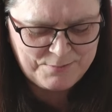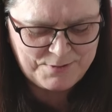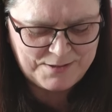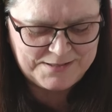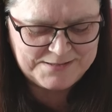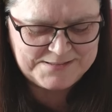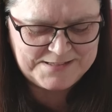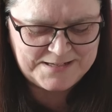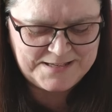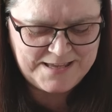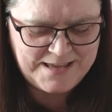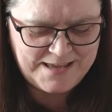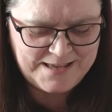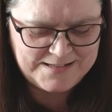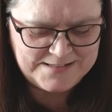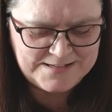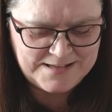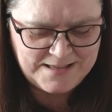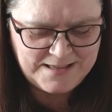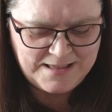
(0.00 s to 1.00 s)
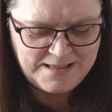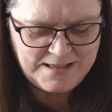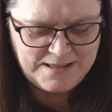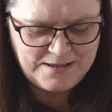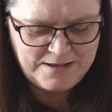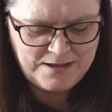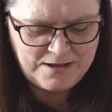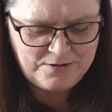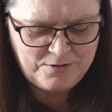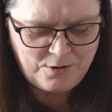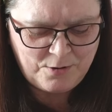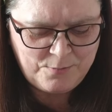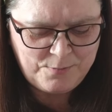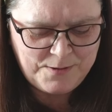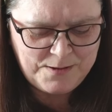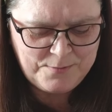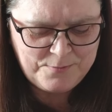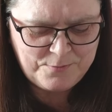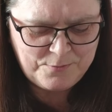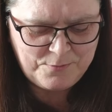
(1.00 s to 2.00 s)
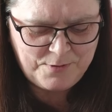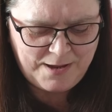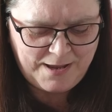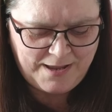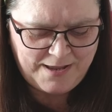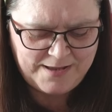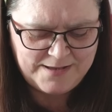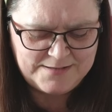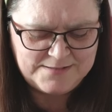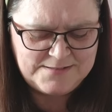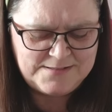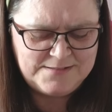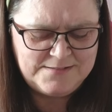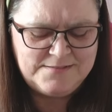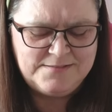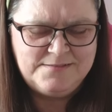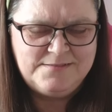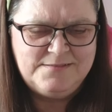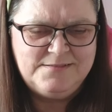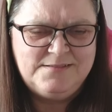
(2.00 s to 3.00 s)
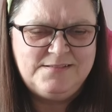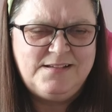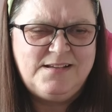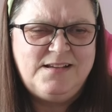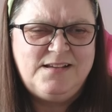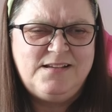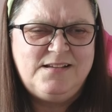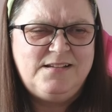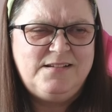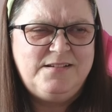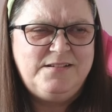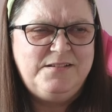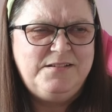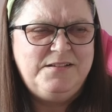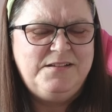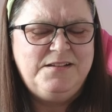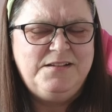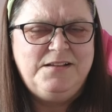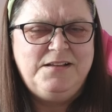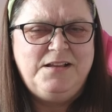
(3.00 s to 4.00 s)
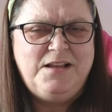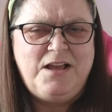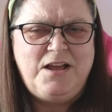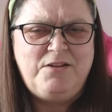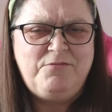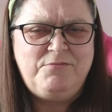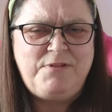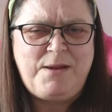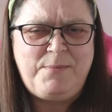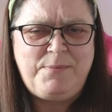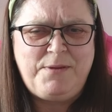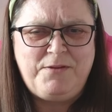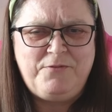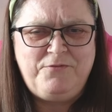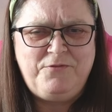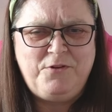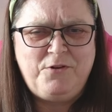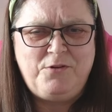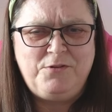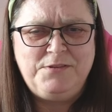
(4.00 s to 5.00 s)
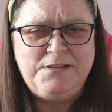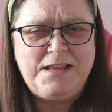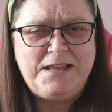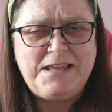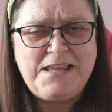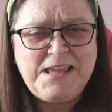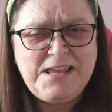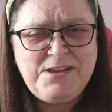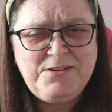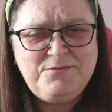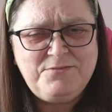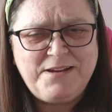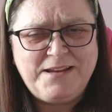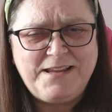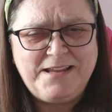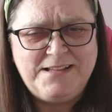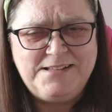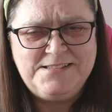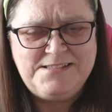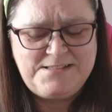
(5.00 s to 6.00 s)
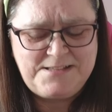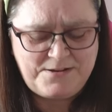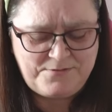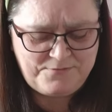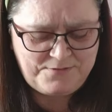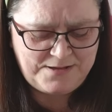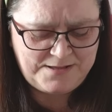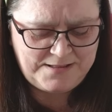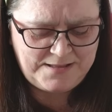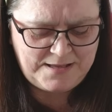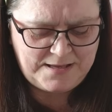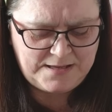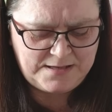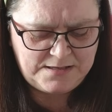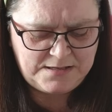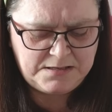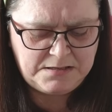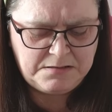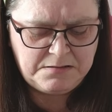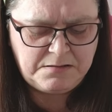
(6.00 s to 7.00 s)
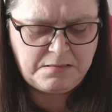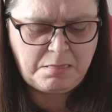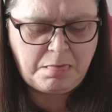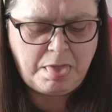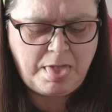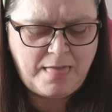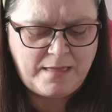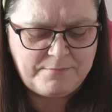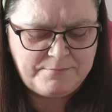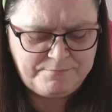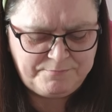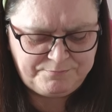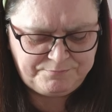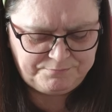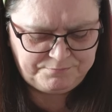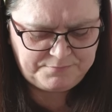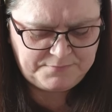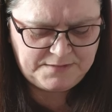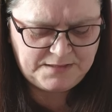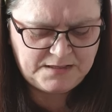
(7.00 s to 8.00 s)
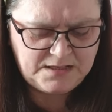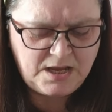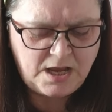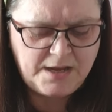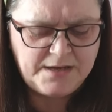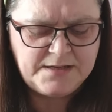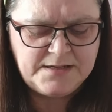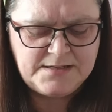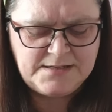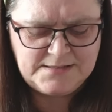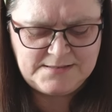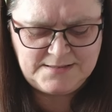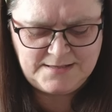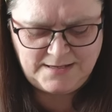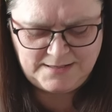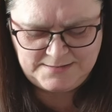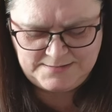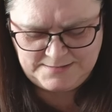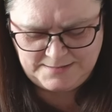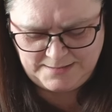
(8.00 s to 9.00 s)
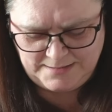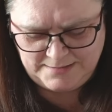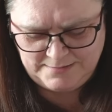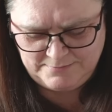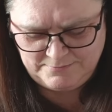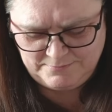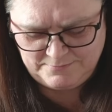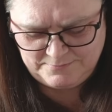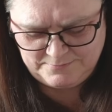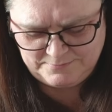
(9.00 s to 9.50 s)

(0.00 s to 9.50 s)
but as a kid, a lot of people had a rabbit foot on their key ring and stuff like that. Kind of disgusting